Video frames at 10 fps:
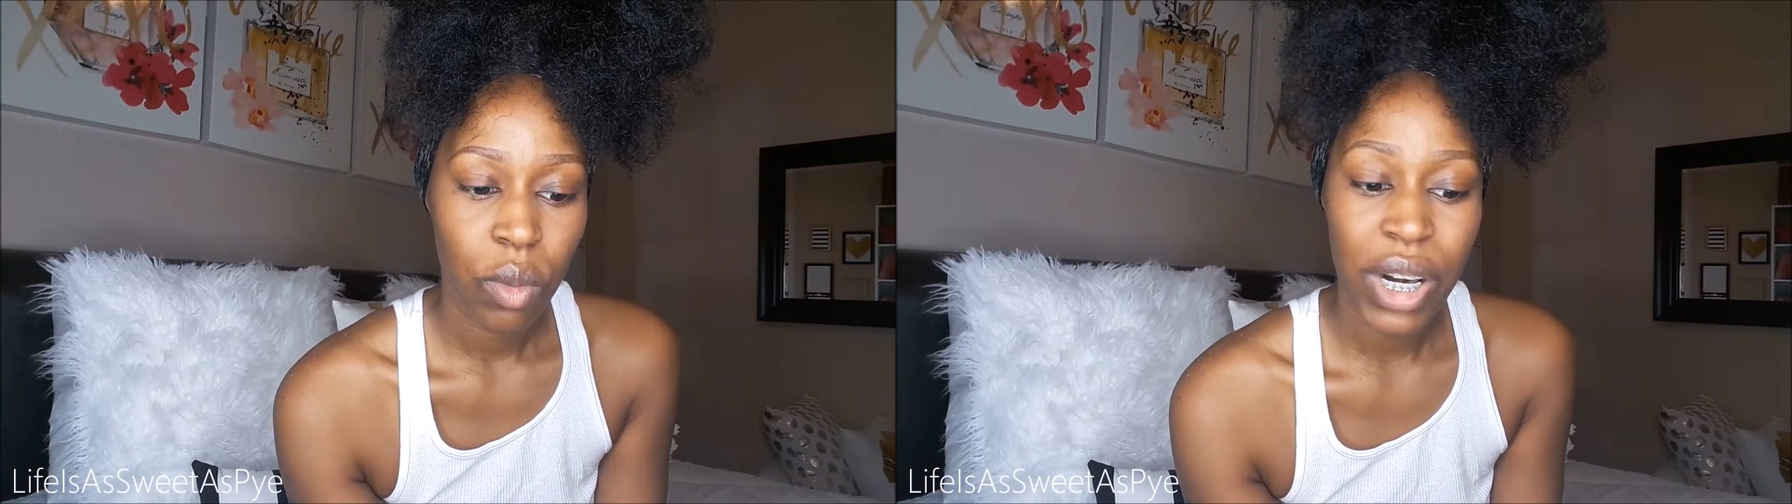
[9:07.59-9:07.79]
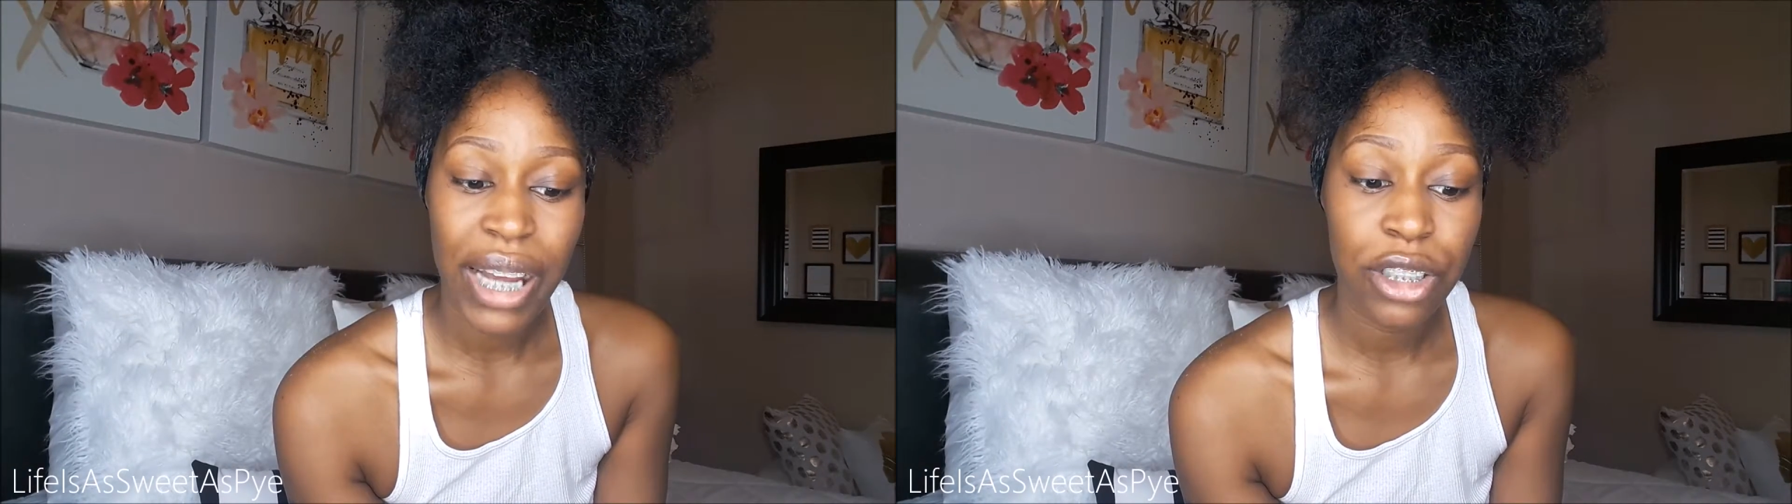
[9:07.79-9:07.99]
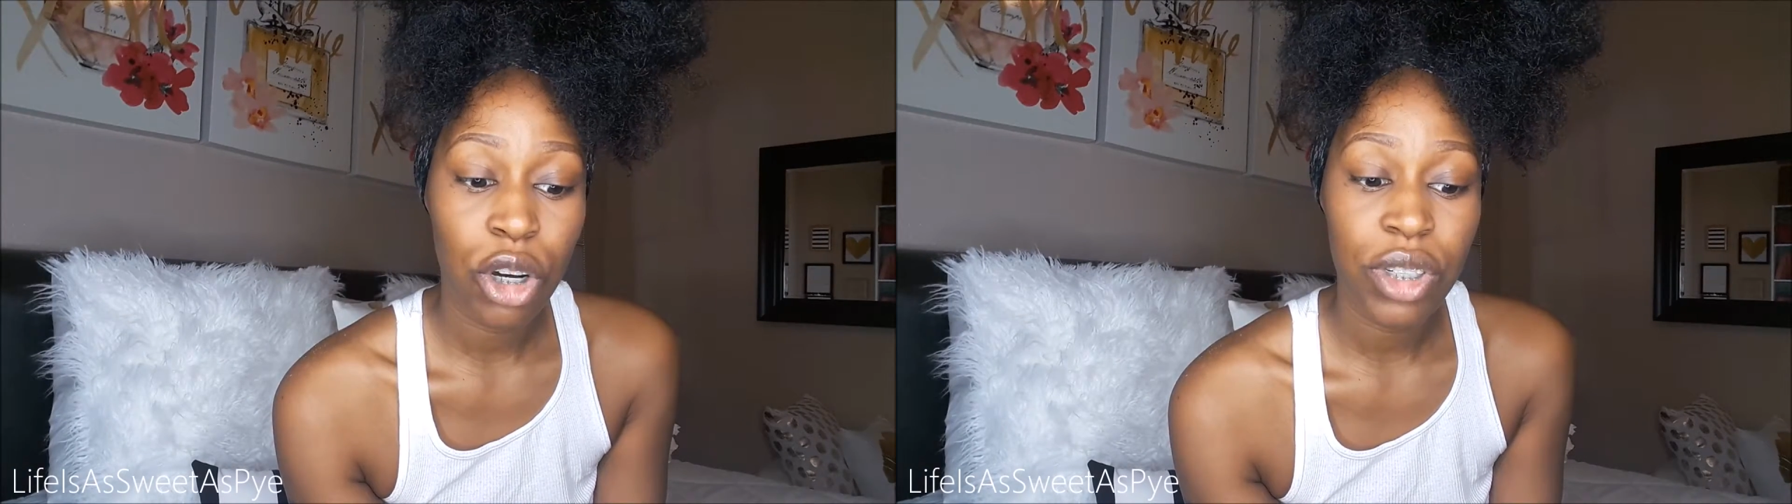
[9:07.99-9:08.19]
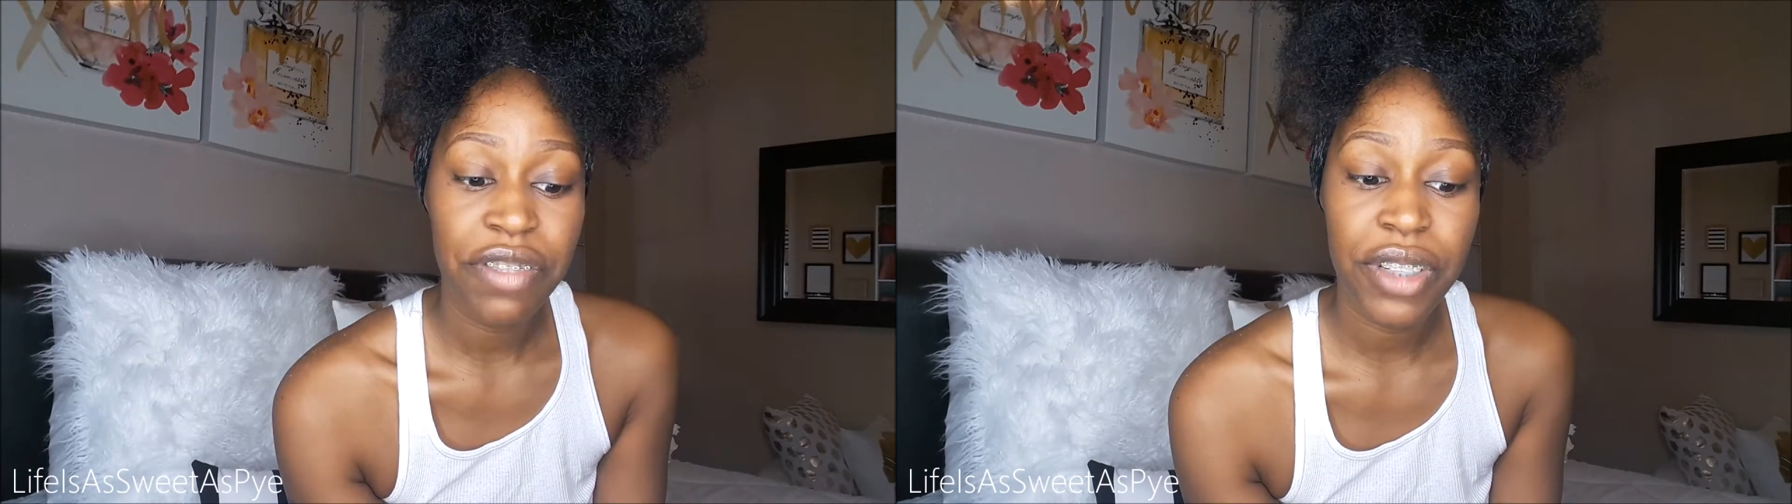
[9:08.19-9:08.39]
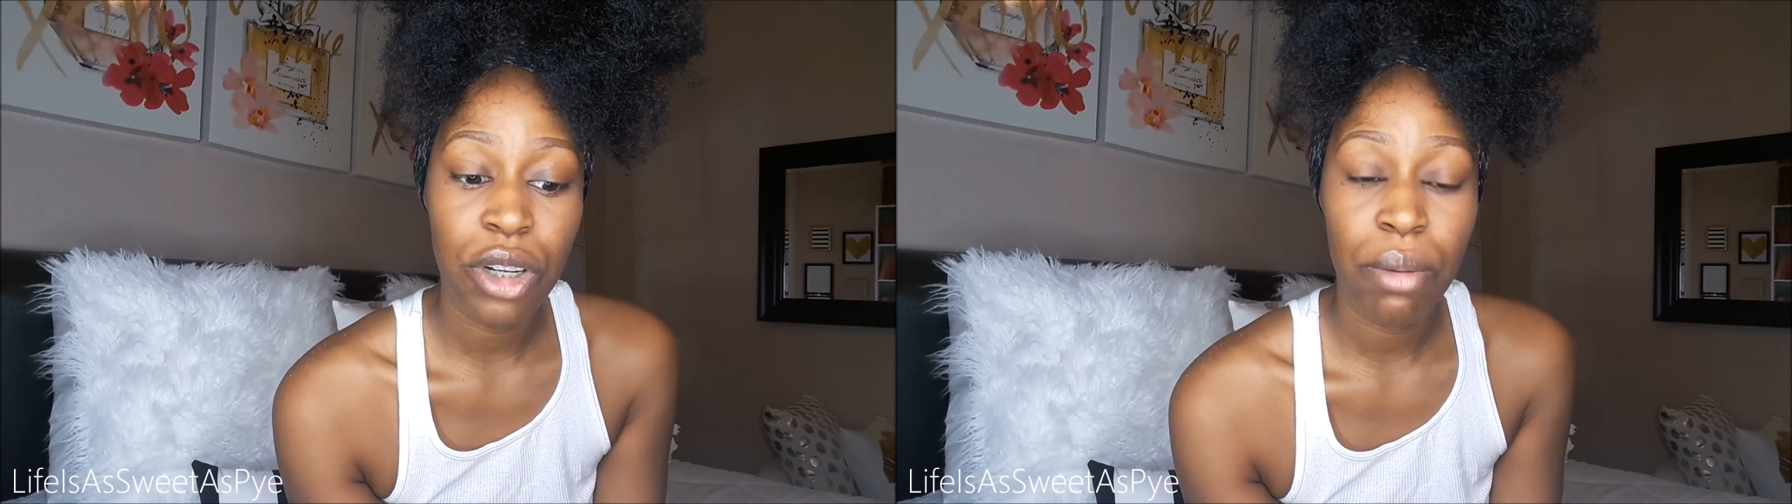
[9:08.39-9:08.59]
when I don't
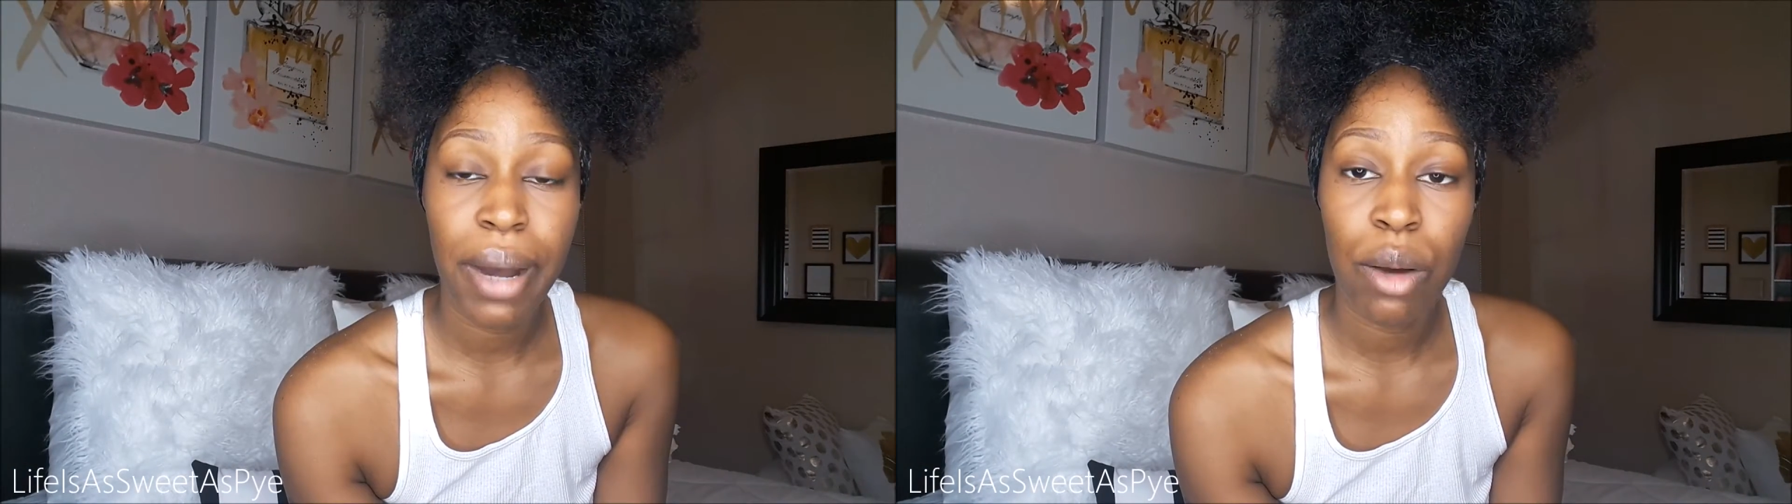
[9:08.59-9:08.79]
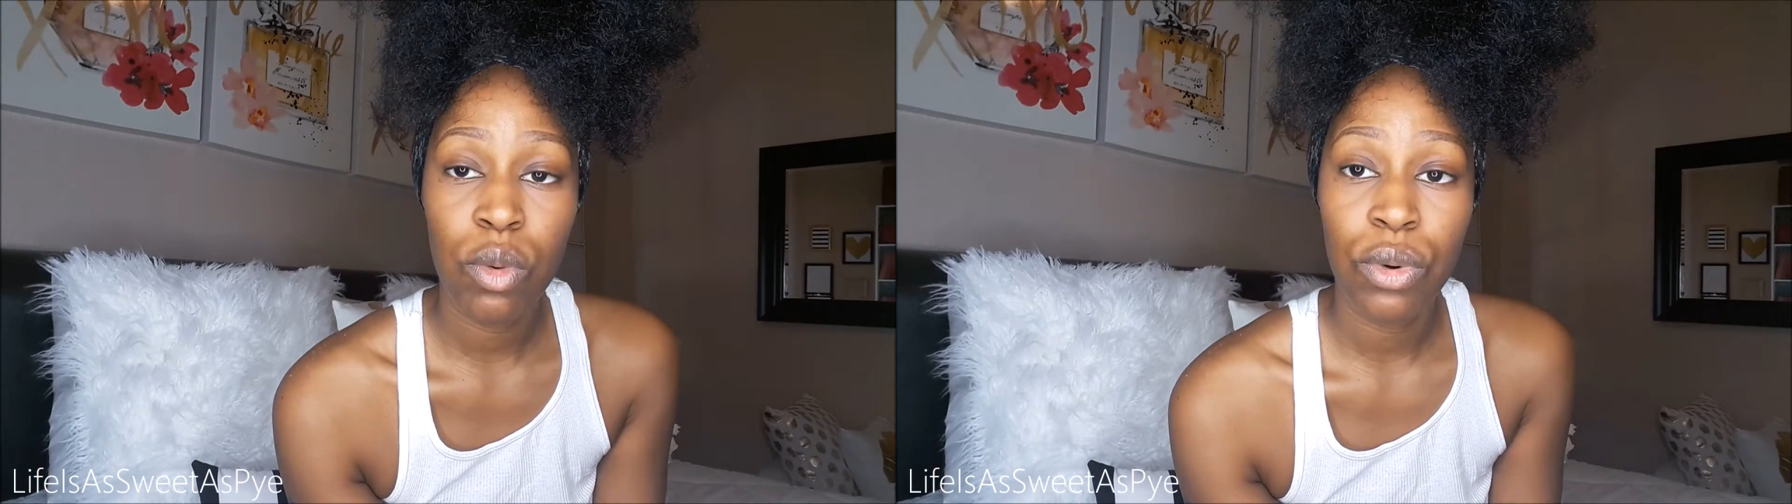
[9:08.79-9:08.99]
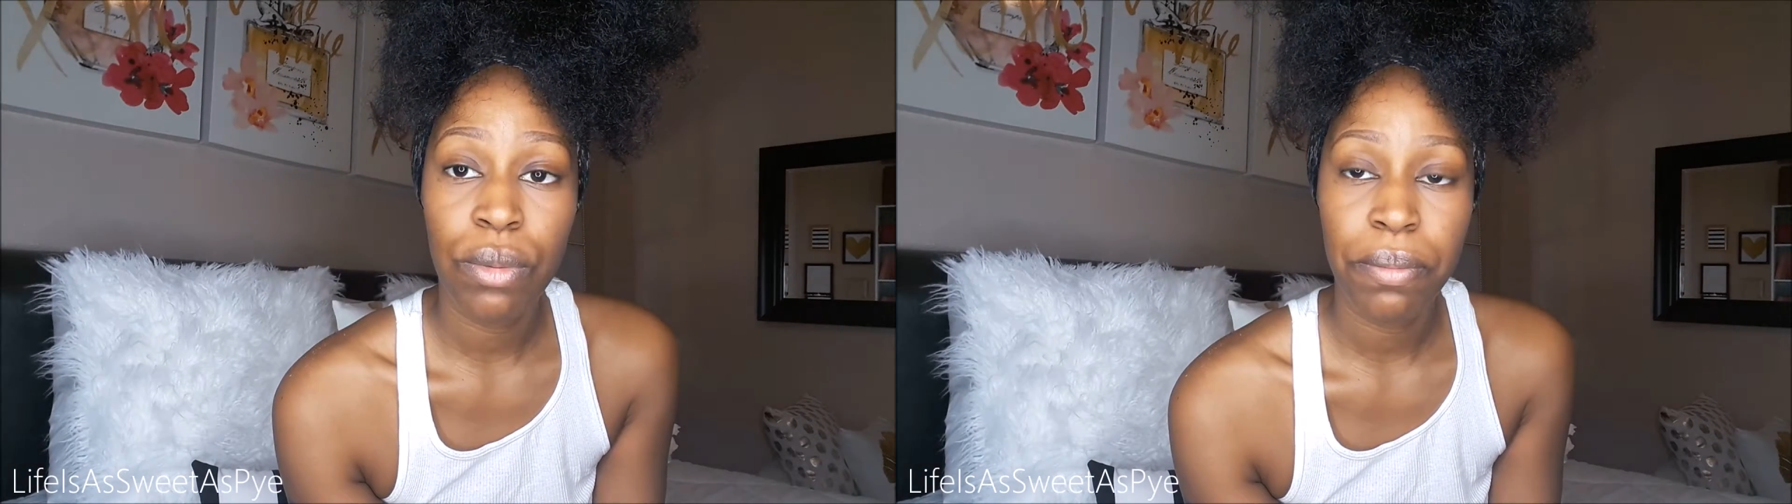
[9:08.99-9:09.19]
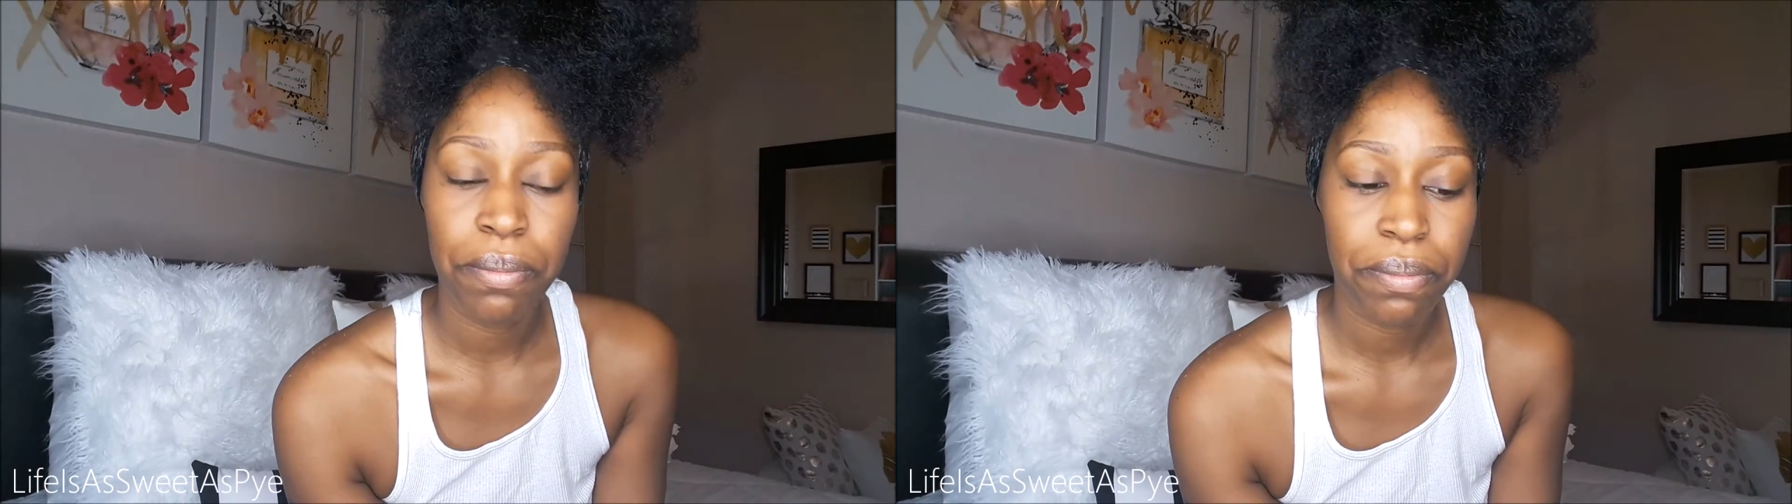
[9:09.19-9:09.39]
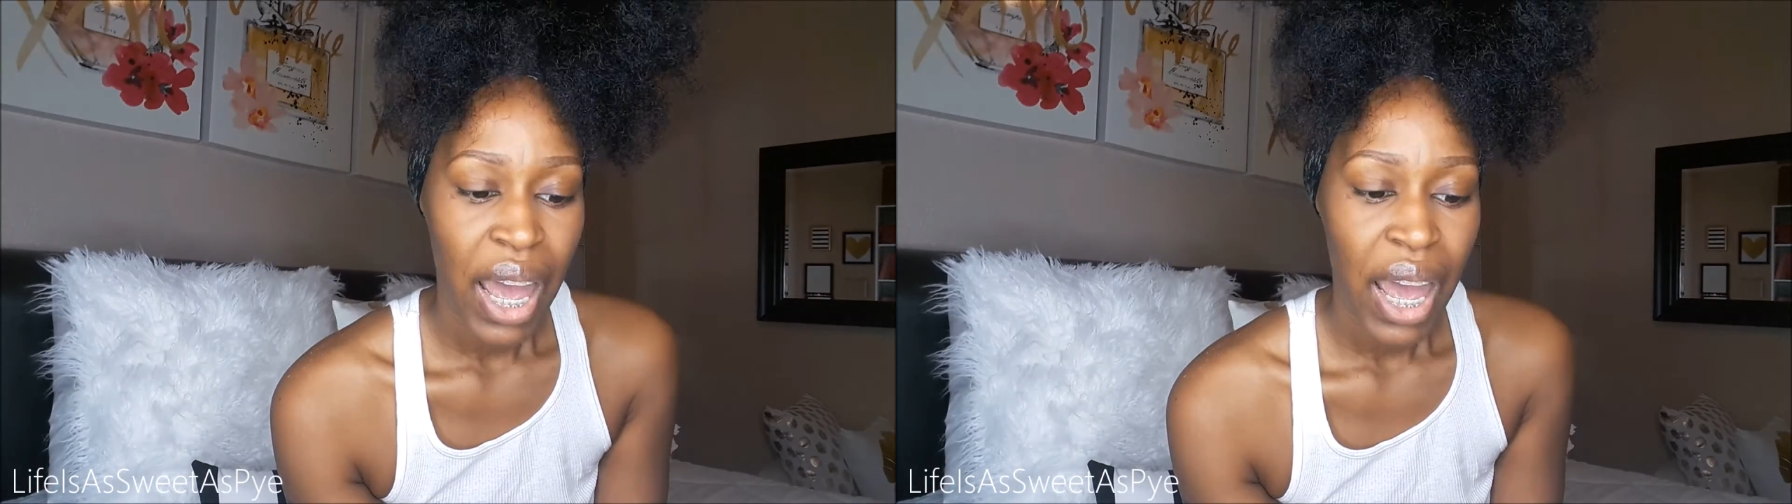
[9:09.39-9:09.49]
even know my womb?